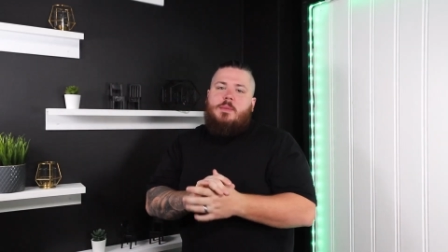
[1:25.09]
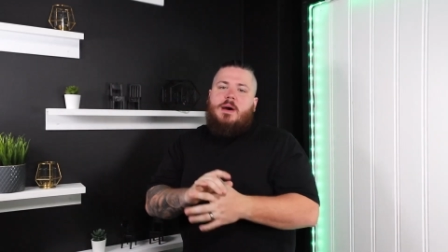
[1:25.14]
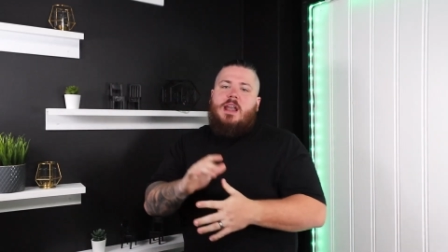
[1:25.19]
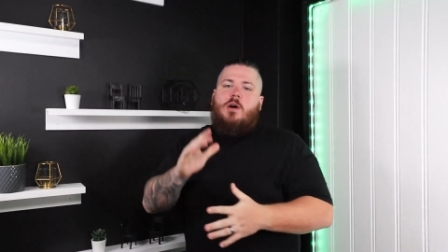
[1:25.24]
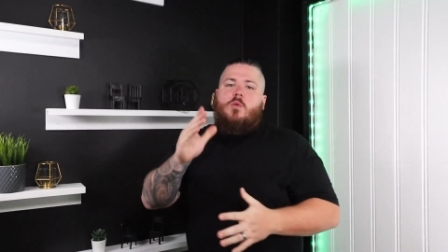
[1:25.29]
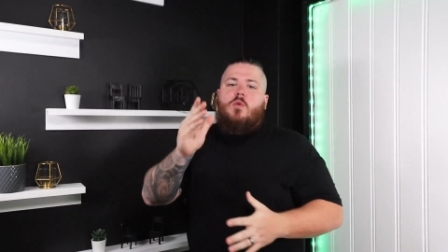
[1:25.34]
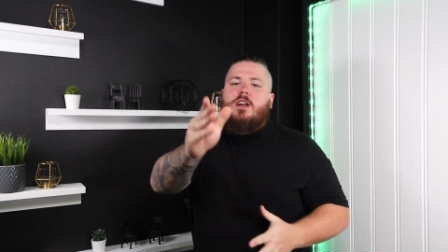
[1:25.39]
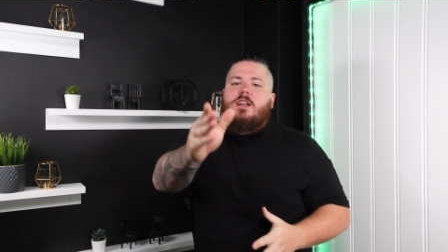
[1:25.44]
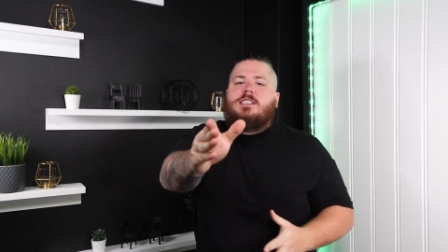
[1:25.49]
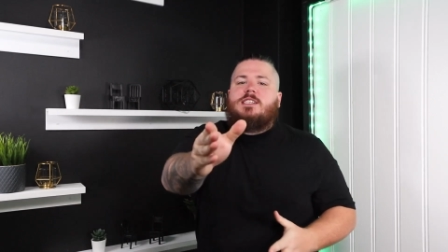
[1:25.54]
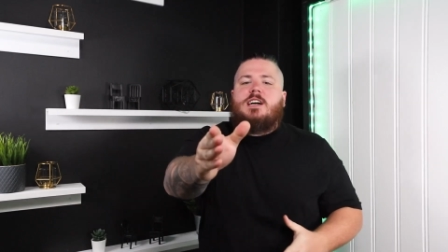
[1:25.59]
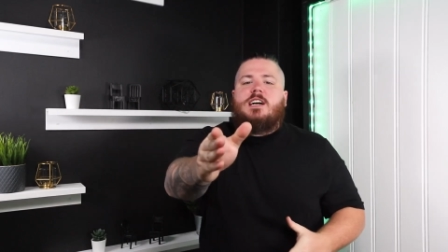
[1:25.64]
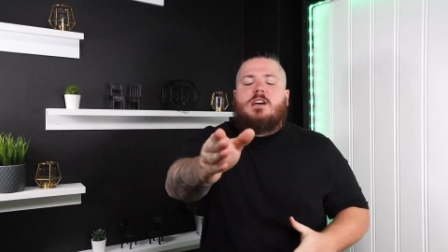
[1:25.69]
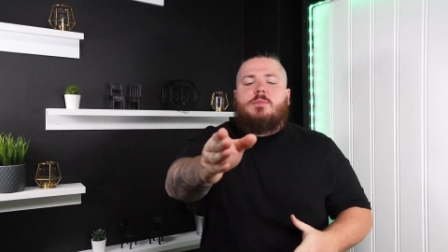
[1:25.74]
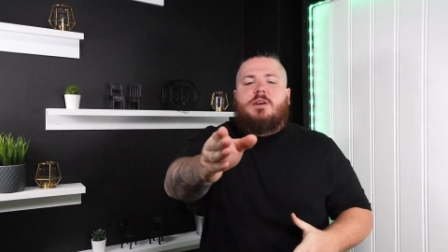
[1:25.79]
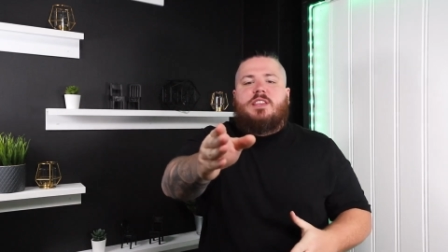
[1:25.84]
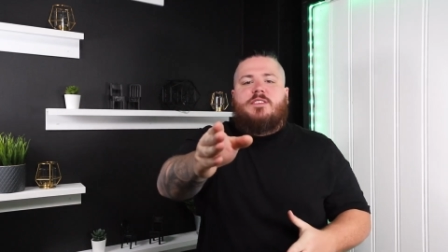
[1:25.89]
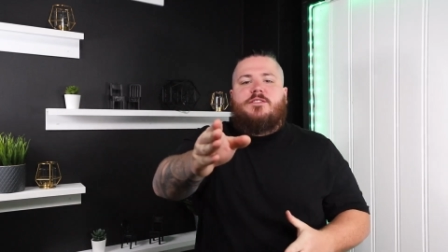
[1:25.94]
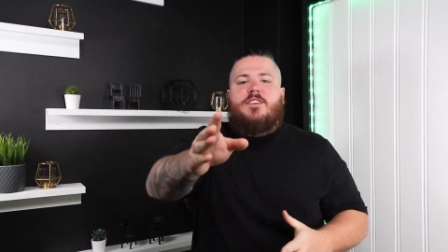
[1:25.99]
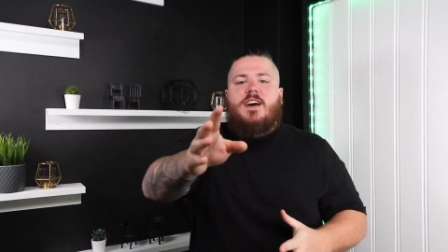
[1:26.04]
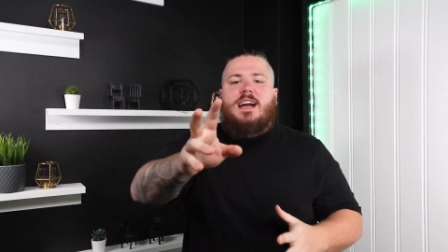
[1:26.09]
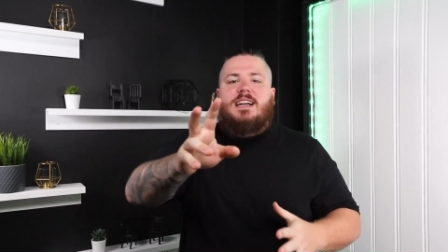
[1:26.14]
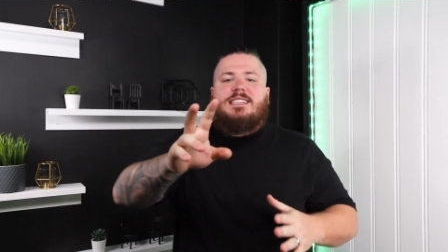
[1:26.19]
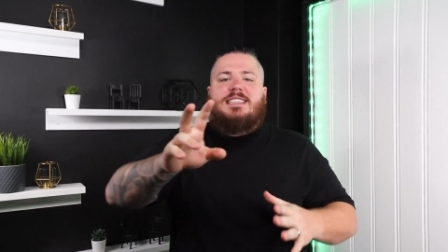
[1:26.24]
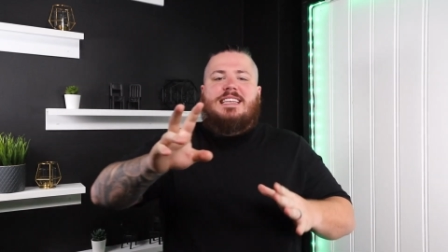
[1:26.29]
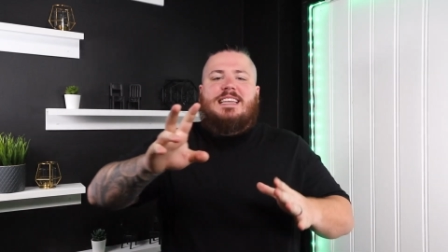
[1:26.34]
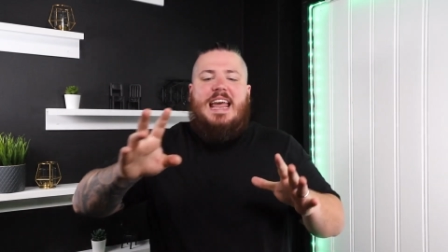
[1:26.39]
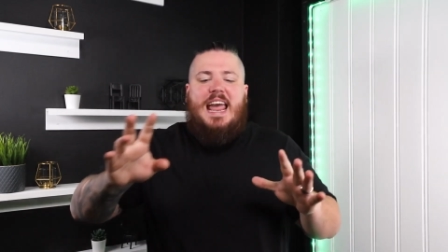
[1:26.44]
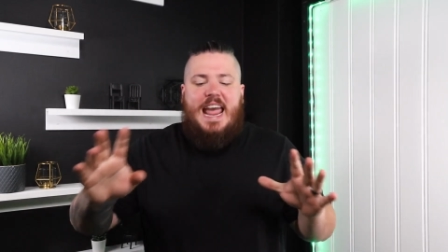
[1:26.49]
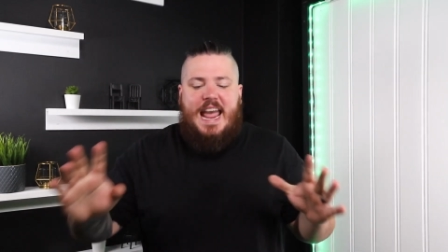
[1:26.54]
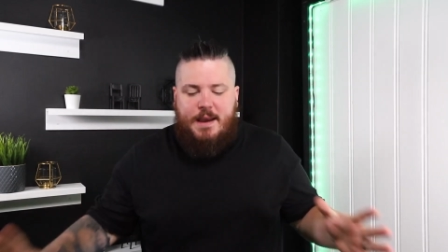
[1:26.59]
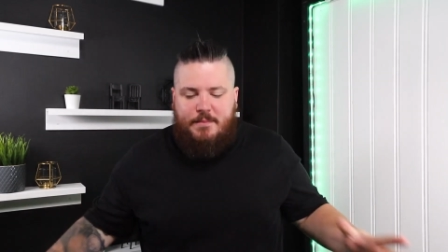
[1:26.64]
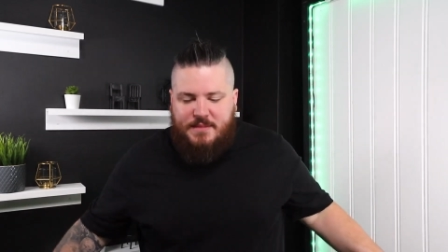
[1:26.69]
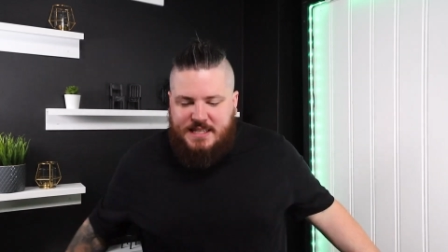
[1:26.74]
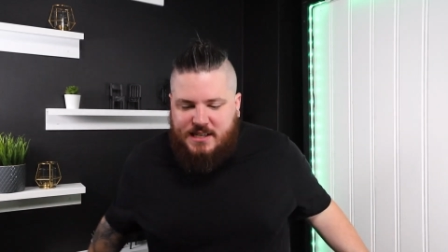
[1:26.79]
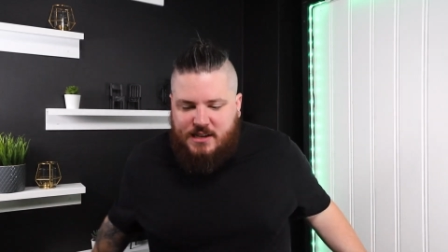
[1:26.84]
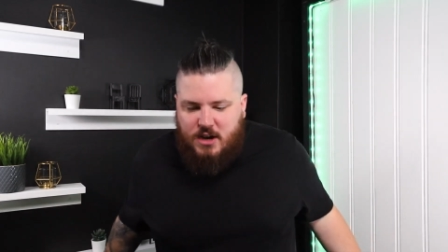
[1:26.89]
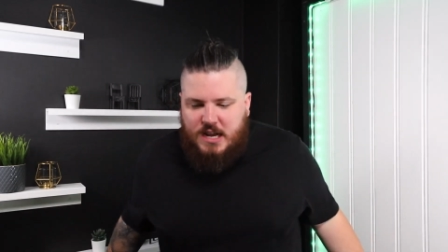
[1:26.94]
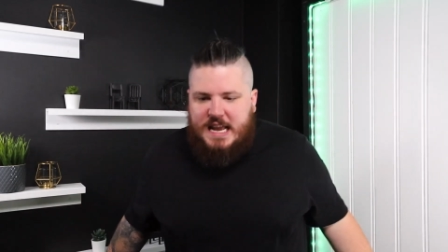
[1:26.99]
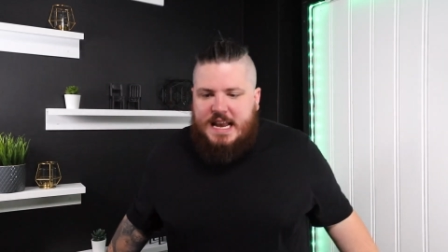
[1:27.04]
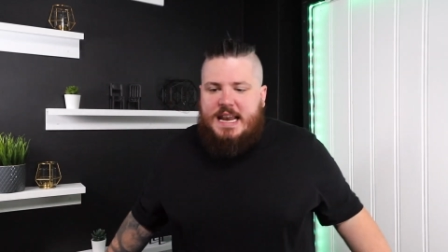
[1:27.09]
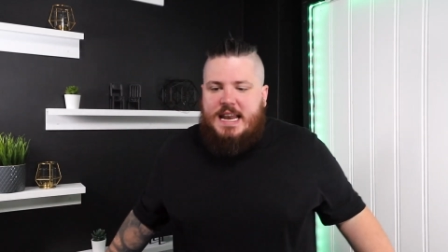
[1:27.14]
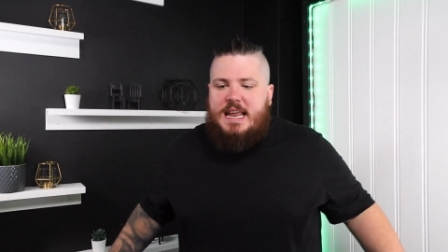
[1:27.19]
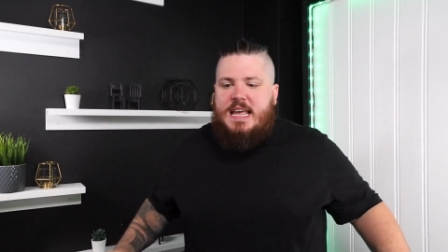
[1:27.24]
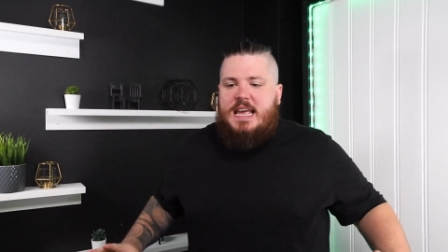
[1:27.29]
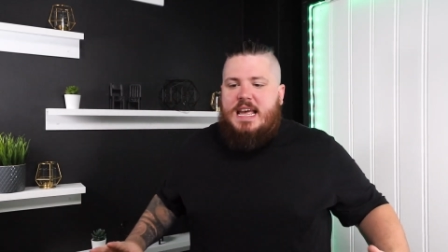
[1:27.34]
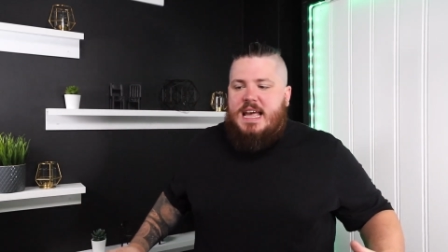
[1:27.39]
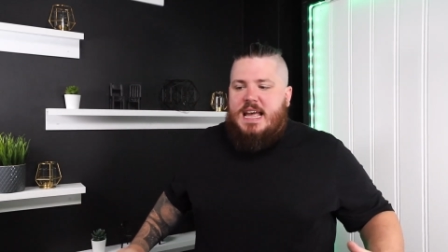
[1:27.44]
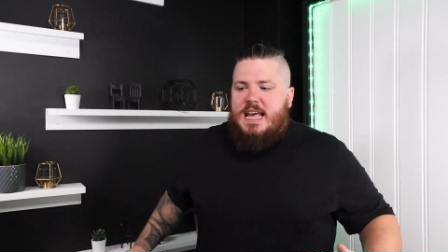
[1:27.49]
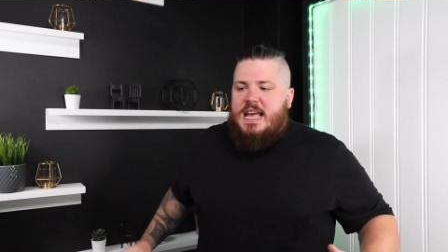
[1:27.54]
about. I want to talk about the fact that Amazon